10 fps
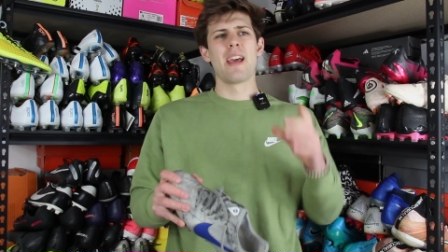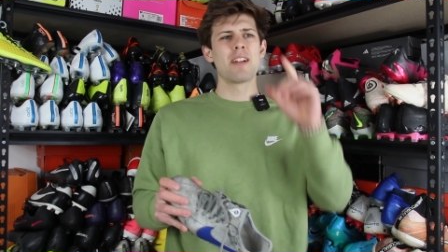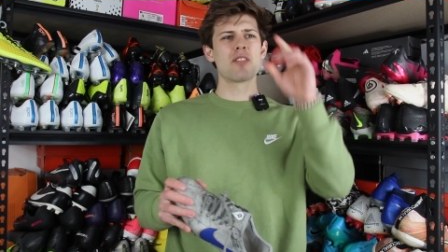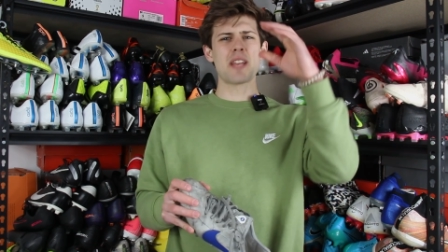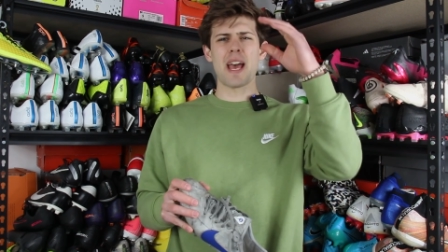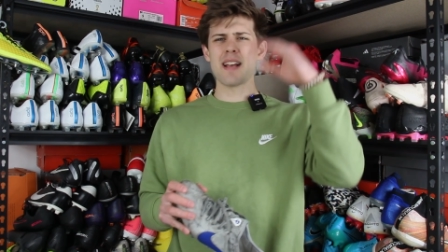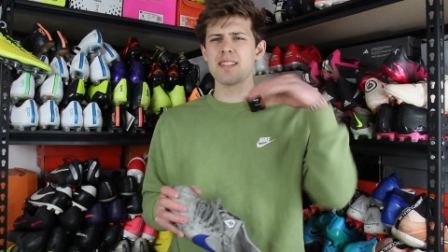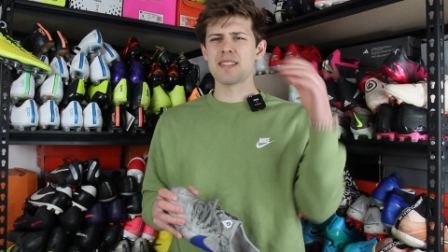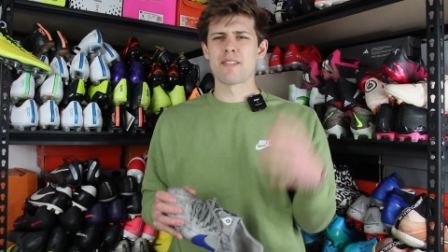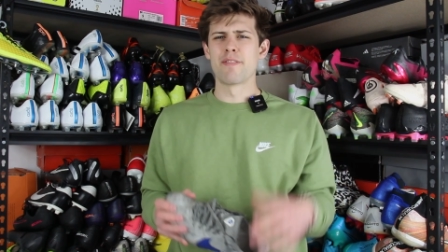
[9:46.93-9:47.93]
it just has
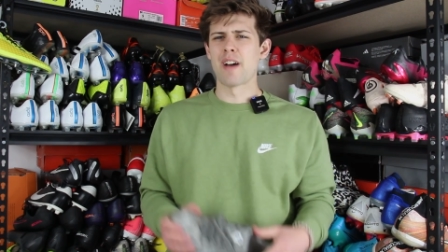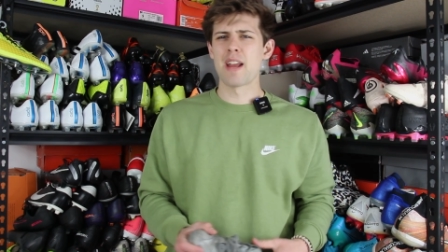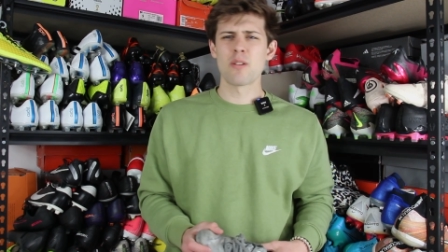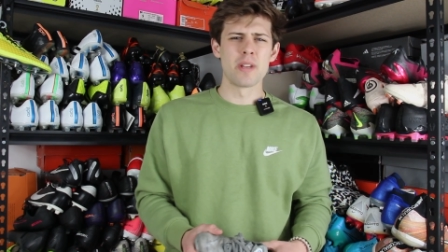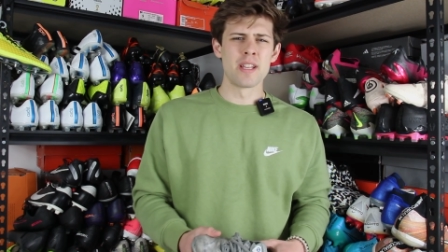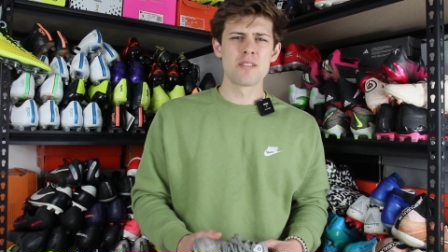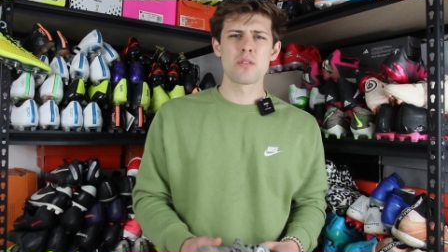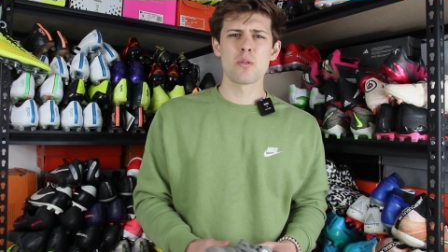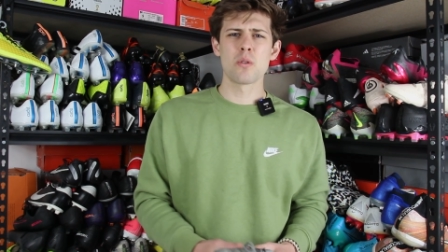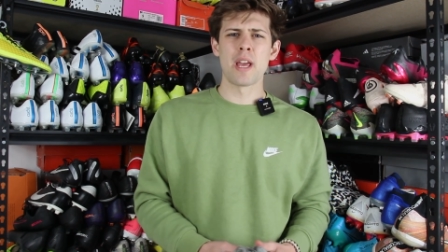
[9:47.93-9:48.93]
this like vinyl
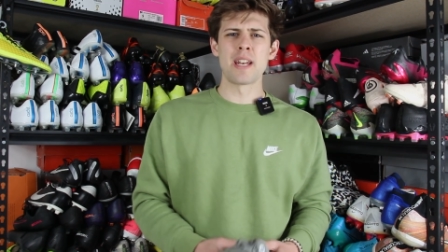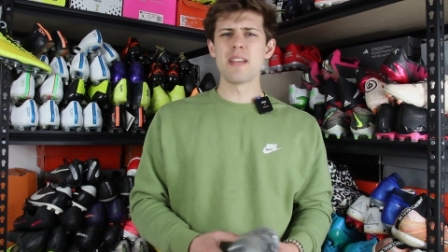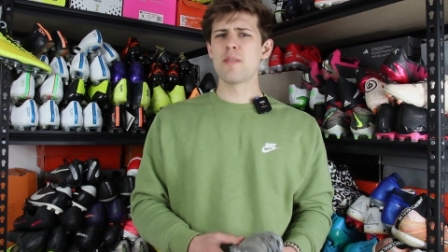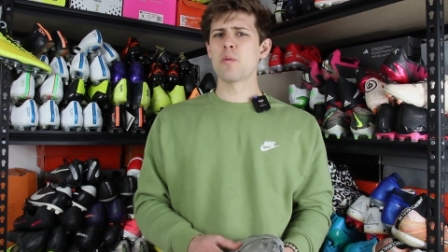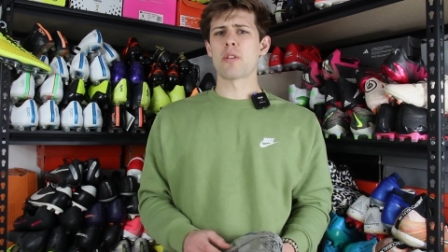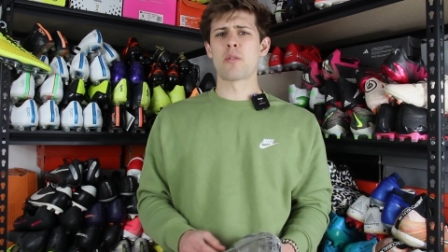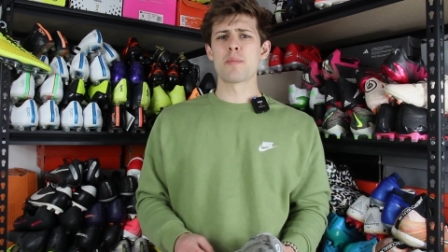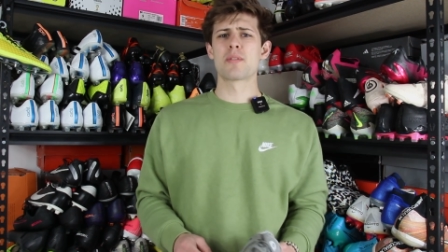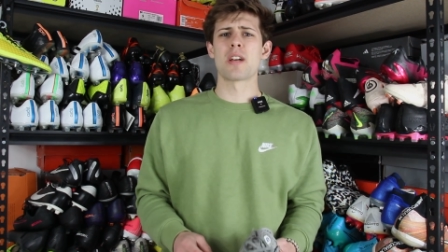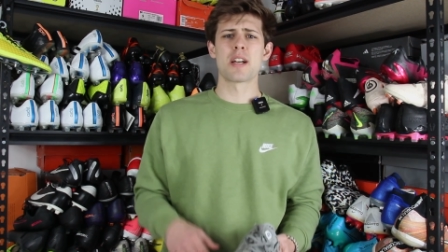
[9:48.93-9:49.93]
insole, and even with
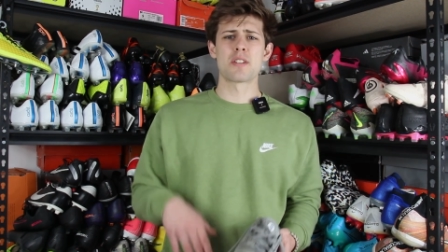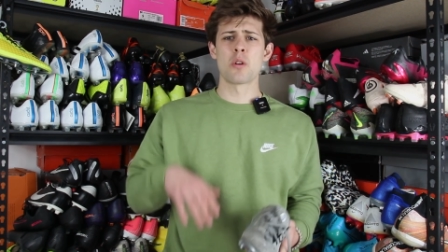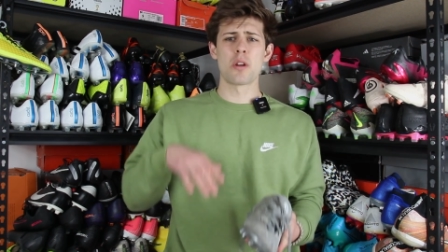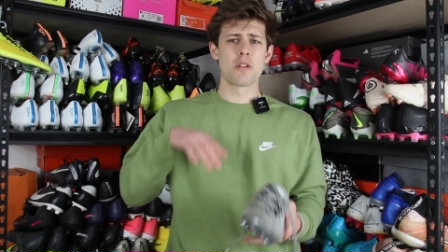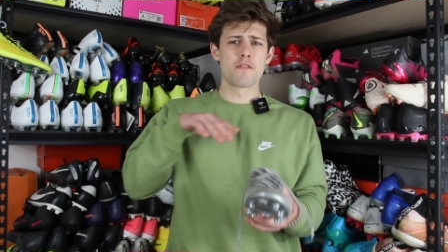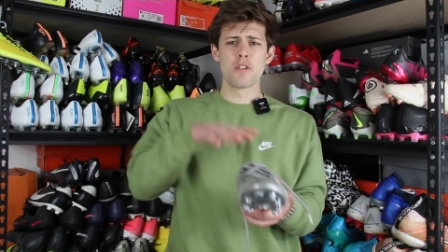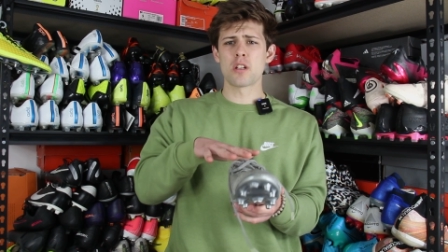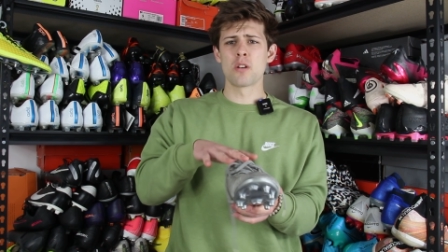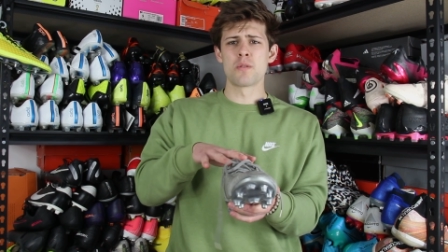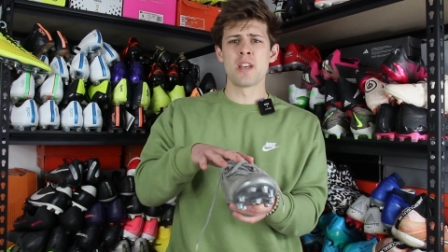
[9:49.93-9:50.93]
grip socks, you know, your
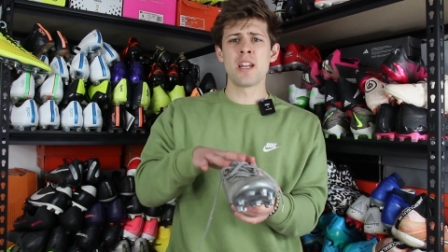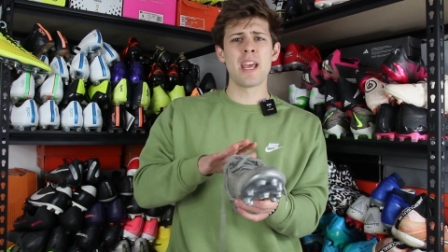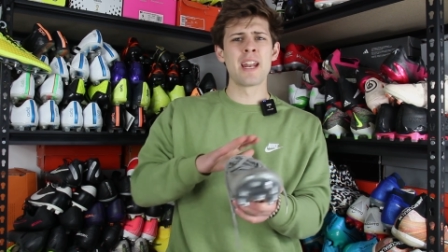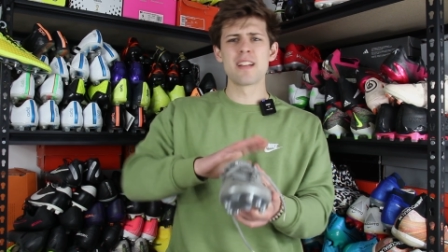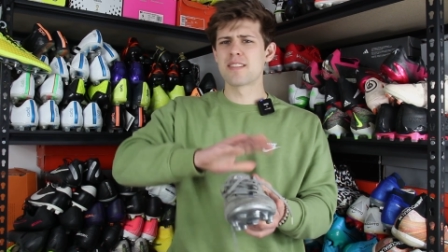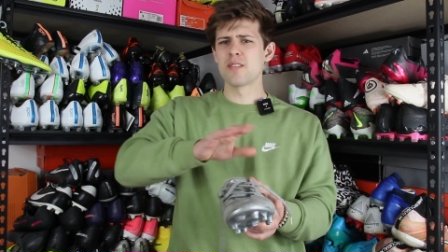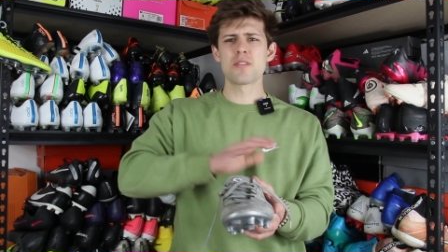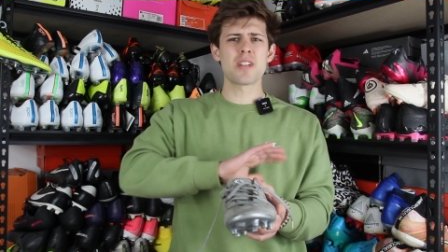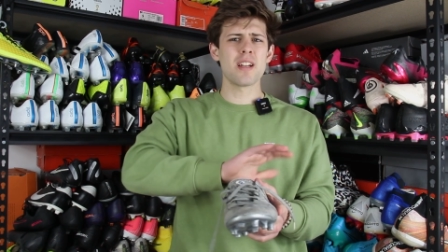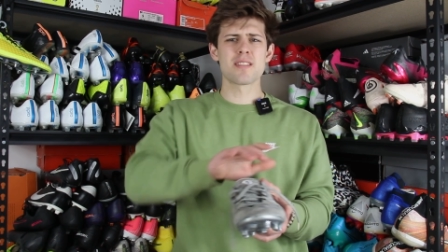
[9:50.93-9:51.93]
foot goes in it and it still
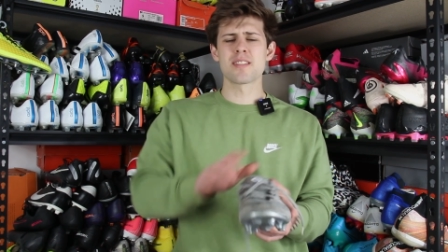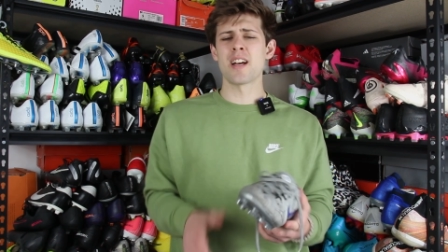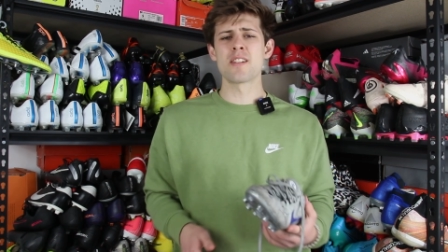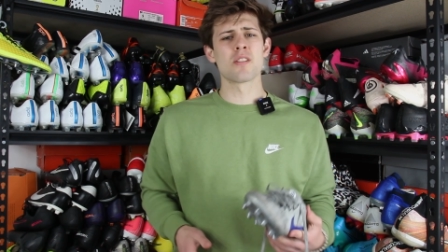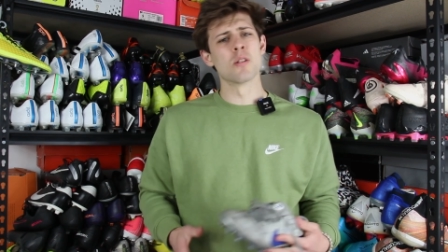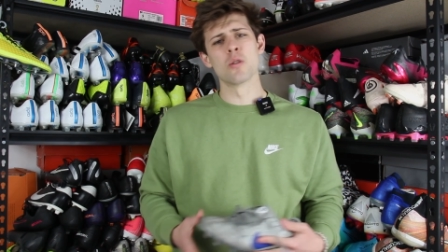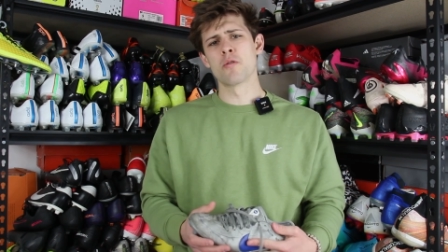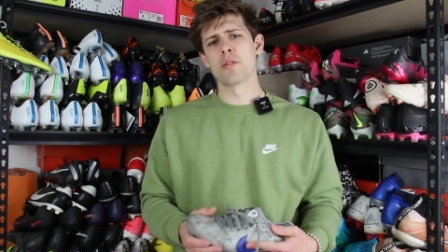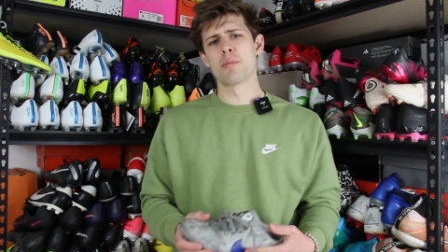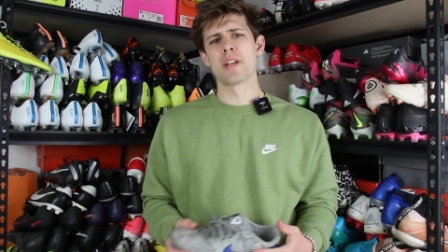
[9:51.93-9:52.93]
just kind of slides all
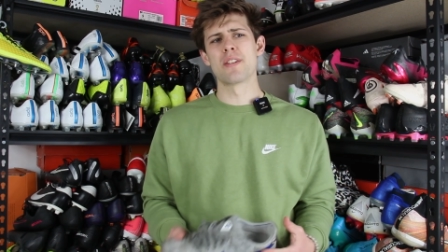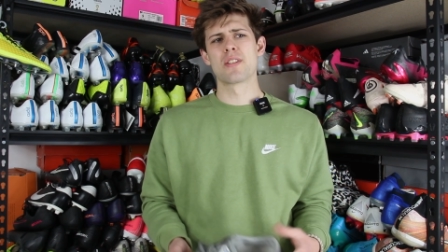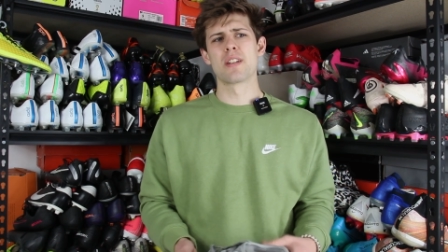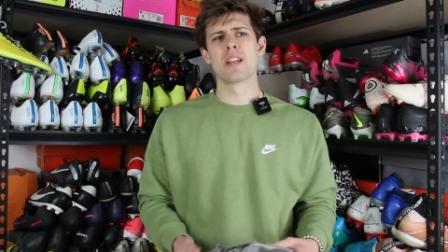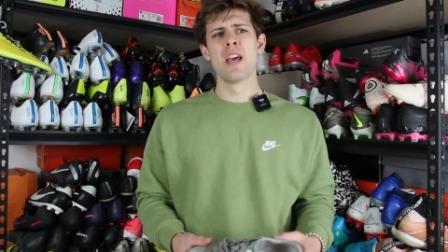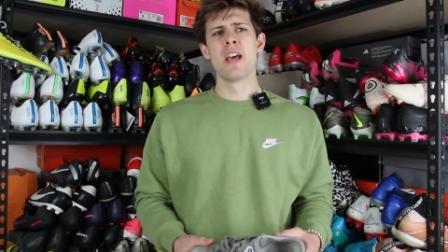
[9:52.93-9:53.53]
over the place. And